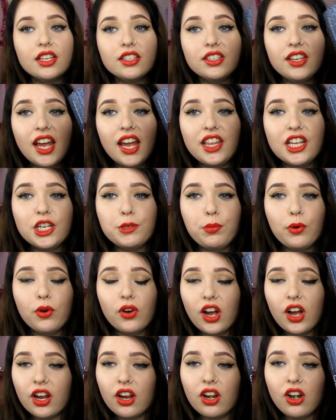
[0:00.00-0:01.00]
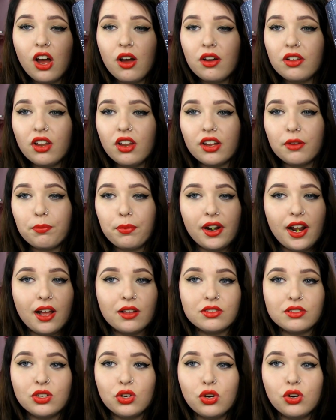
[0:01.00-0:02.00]
So yeah, this book, I cannot like
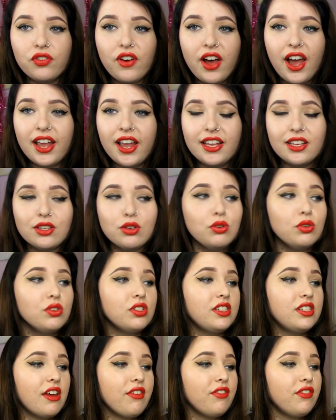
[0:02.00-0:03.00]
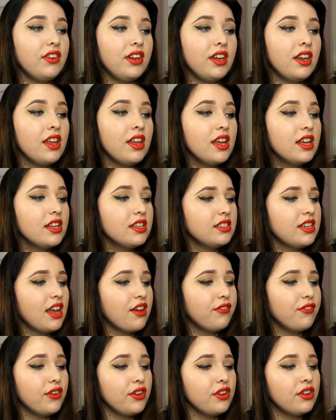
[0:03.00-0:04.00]
pronounce the author. He's called
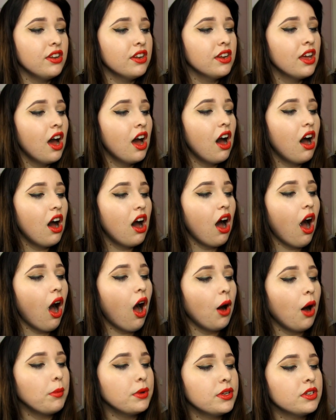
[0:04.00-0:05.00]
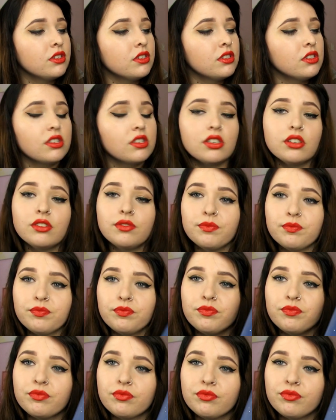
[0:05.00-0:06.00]
Stefan Armand.
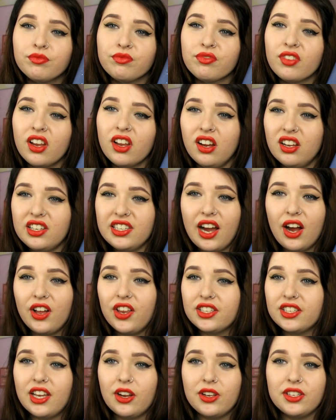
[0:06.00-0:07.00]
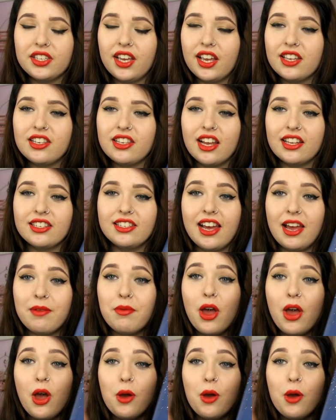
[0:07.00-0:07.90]
I doubt that's how you say his last name.